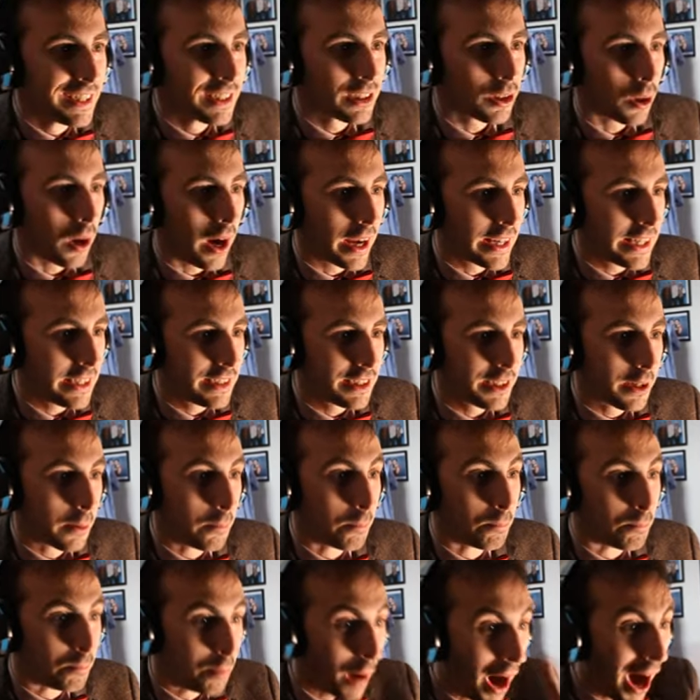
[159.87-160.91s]
So I need to
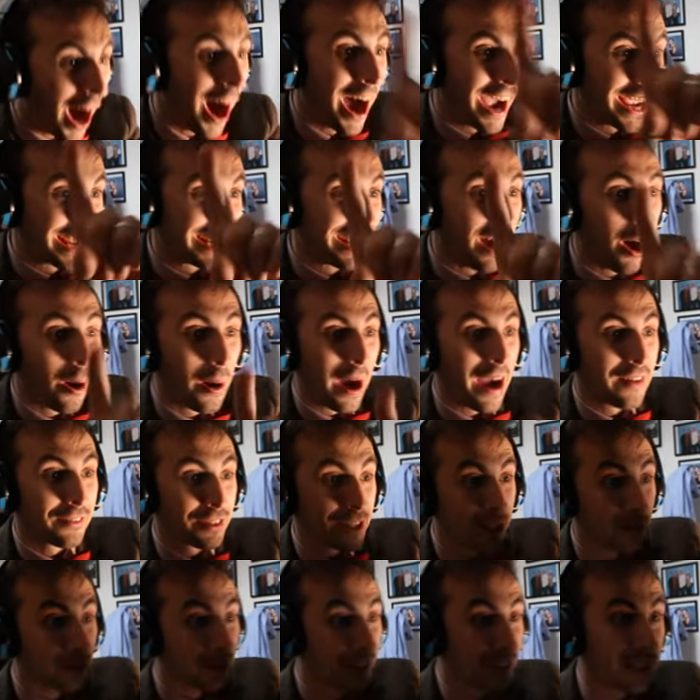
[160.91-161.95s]
combine. Oh, I
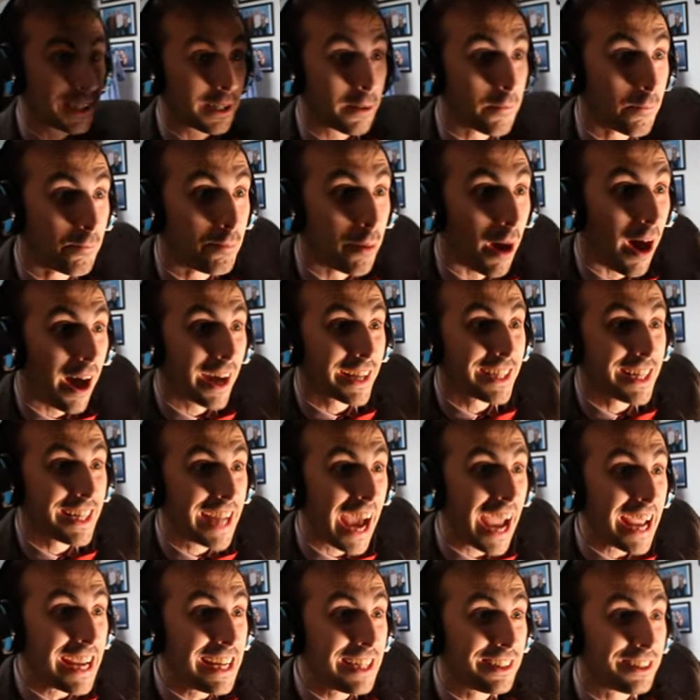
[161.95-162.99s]
haven't used the combine in
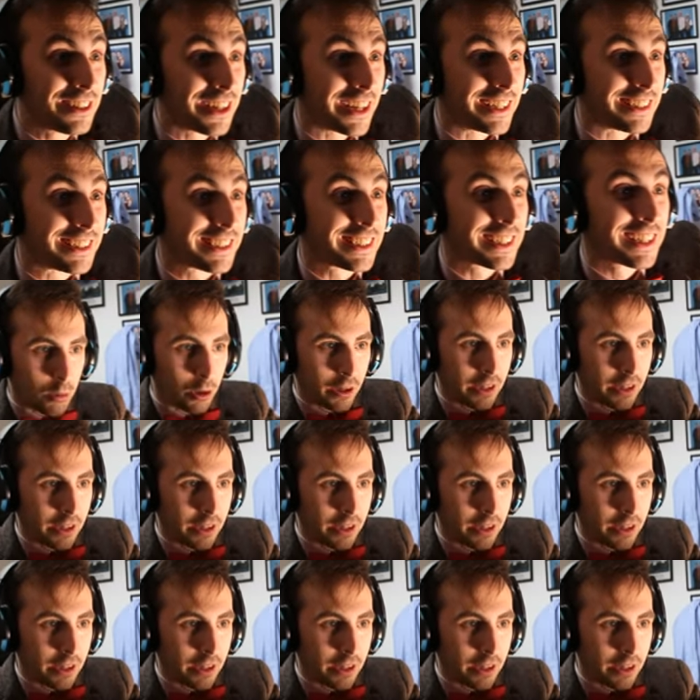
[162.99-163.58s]
ages.